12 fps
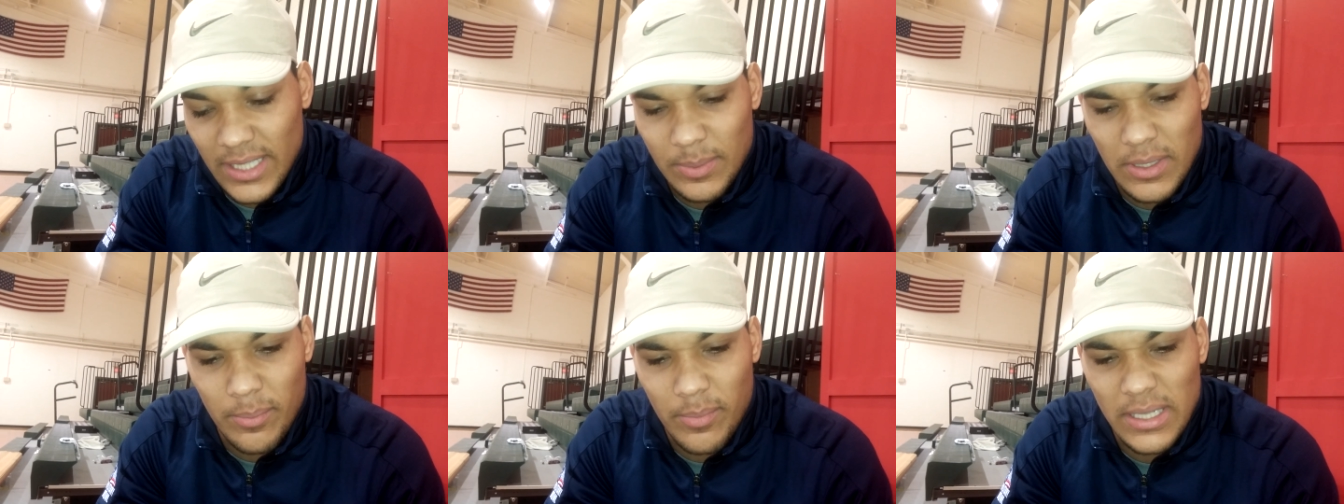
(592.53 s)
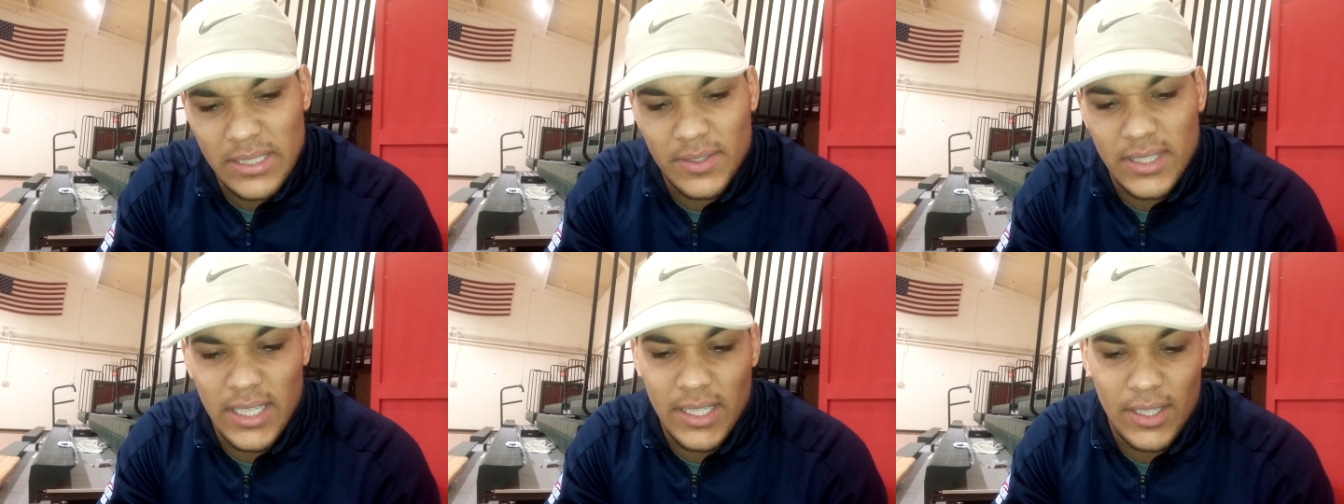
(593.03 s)
That's been the
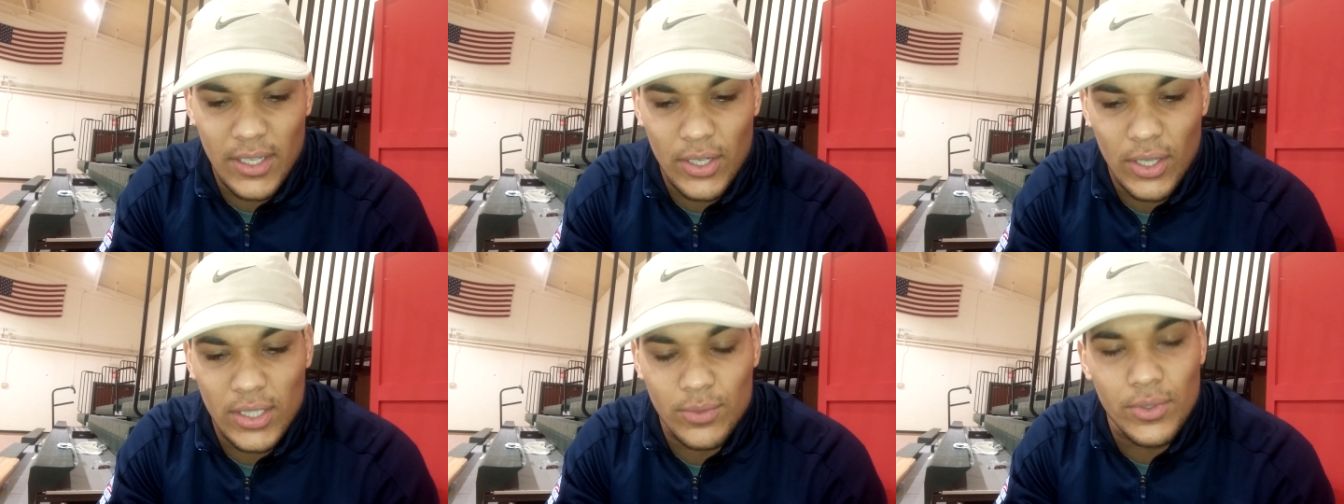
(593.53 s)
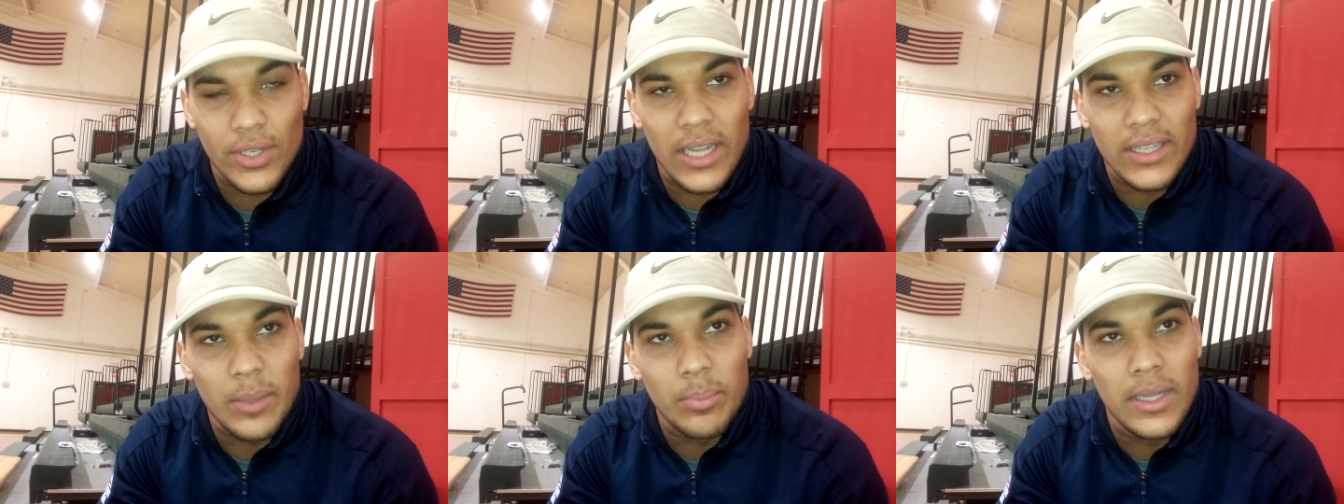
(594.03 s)
best thing, you know, because when
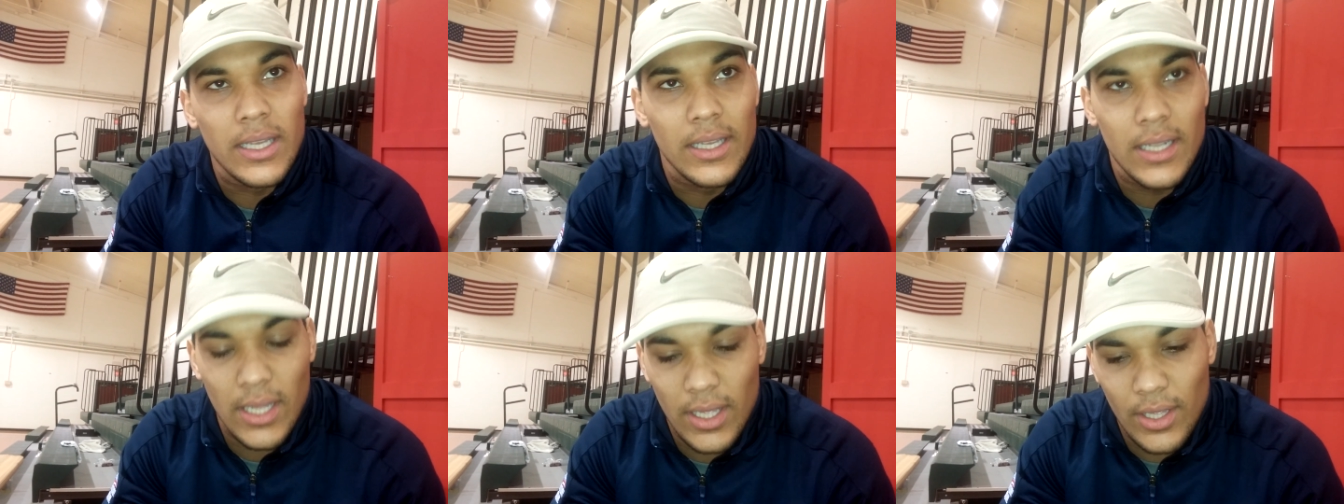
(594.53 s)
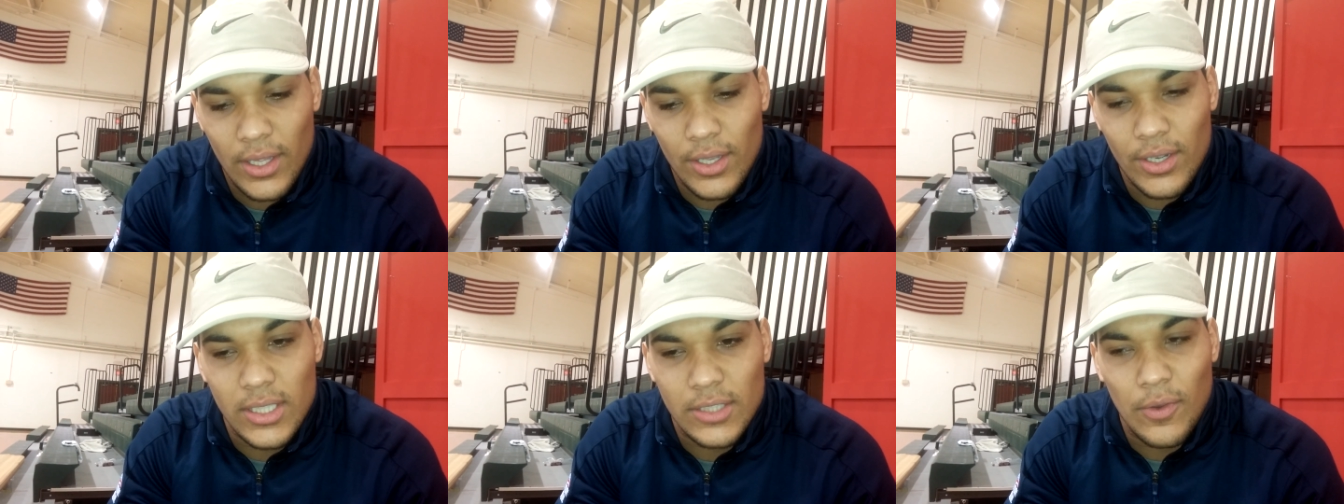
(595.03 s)
you're out there playing,
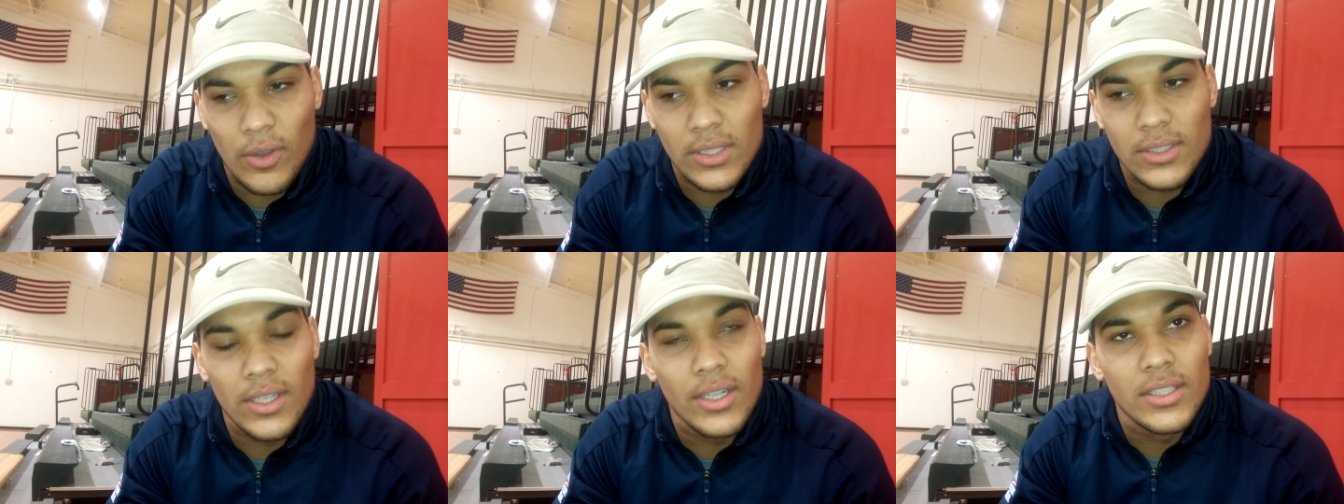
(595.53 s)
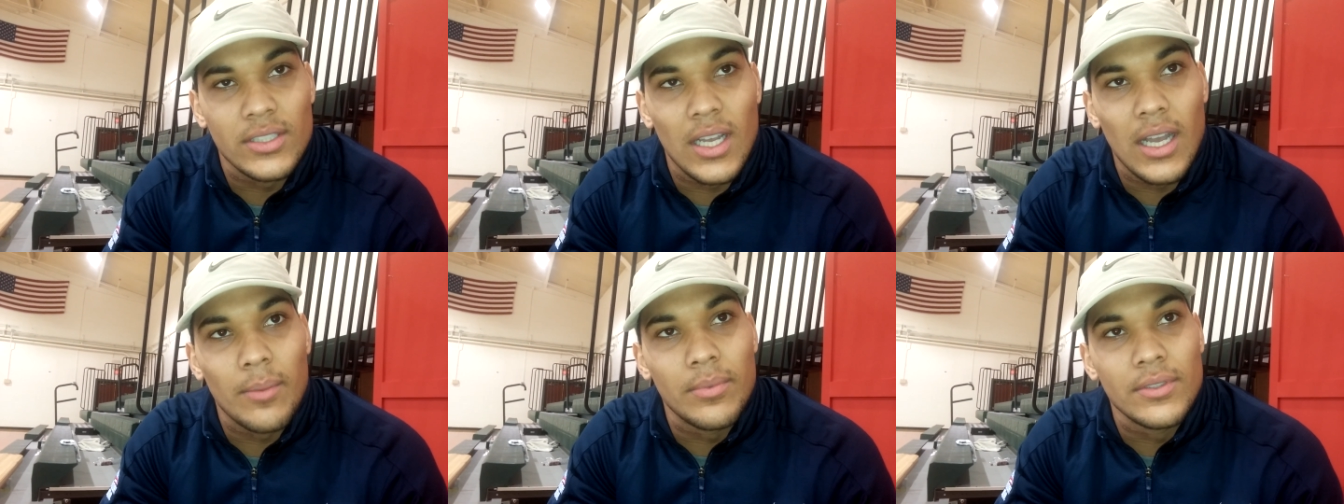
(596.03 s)
you're just focused on your
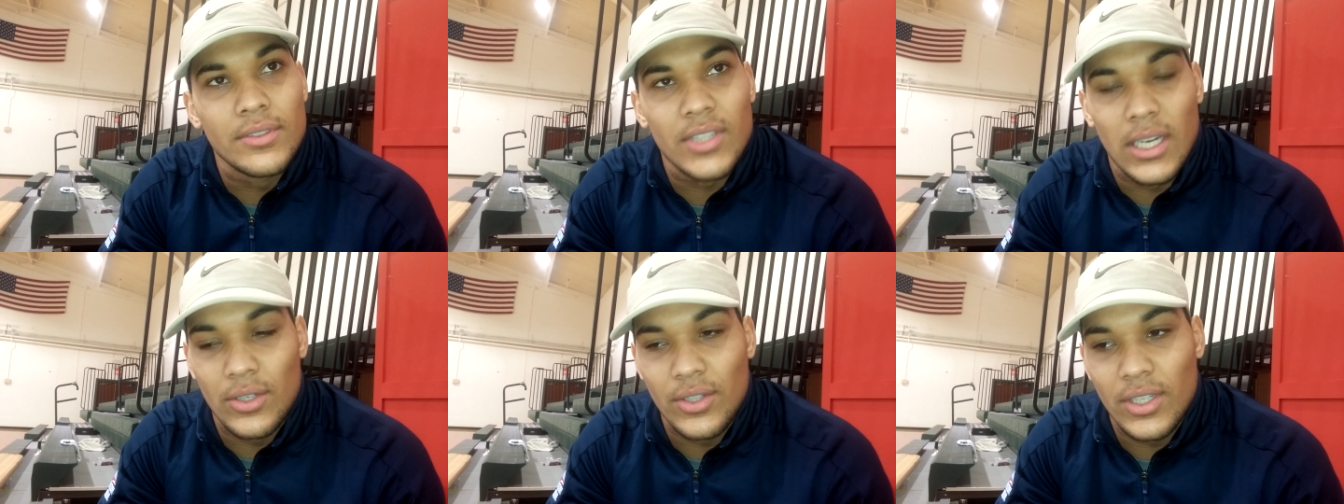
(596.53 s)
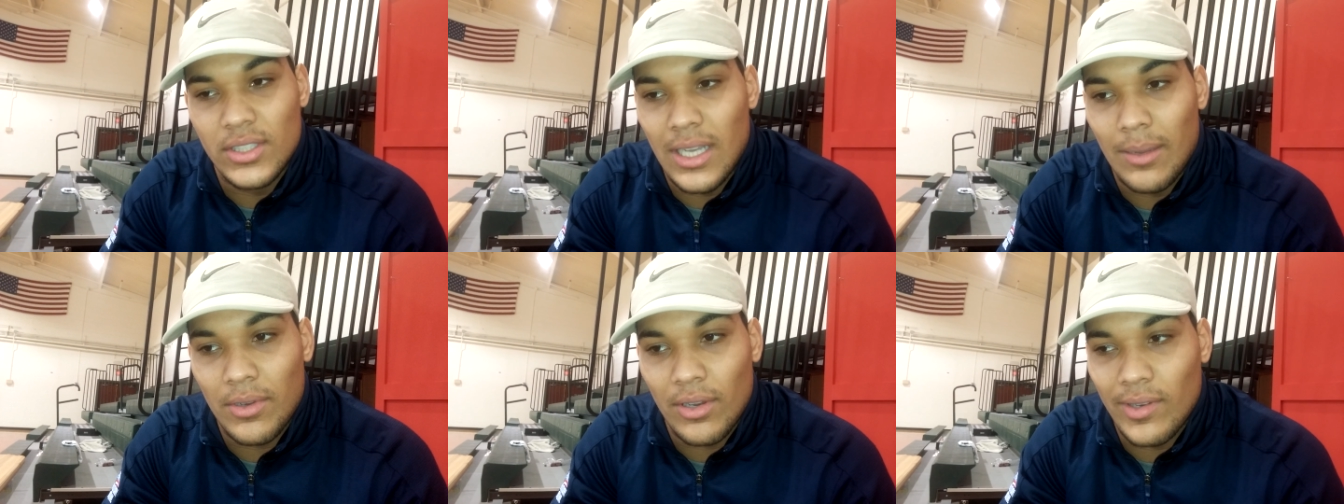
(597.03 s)
job and trying to do your
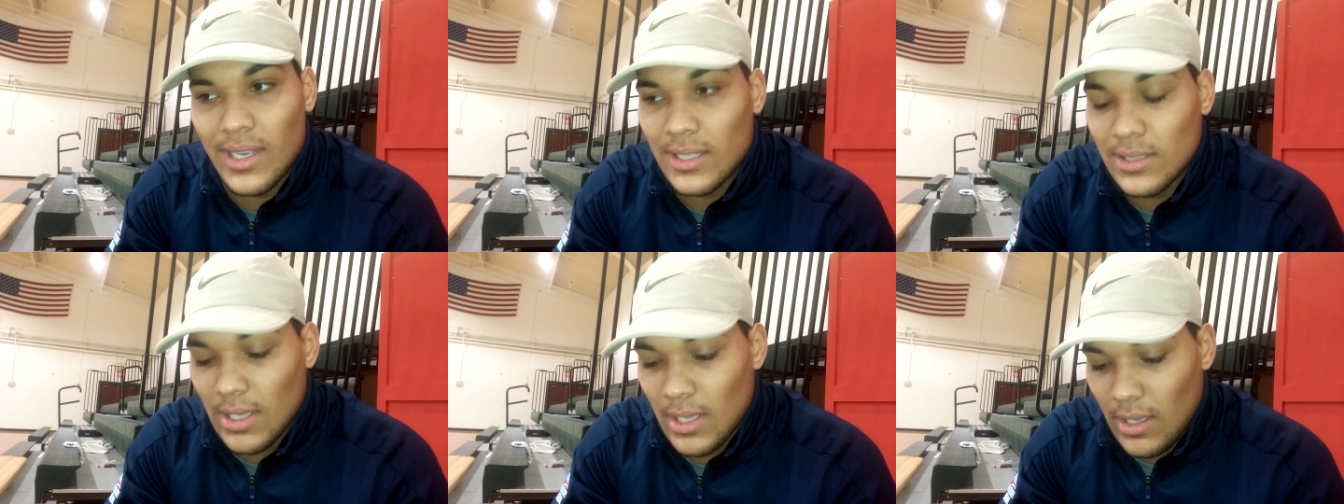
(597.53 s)
job correct.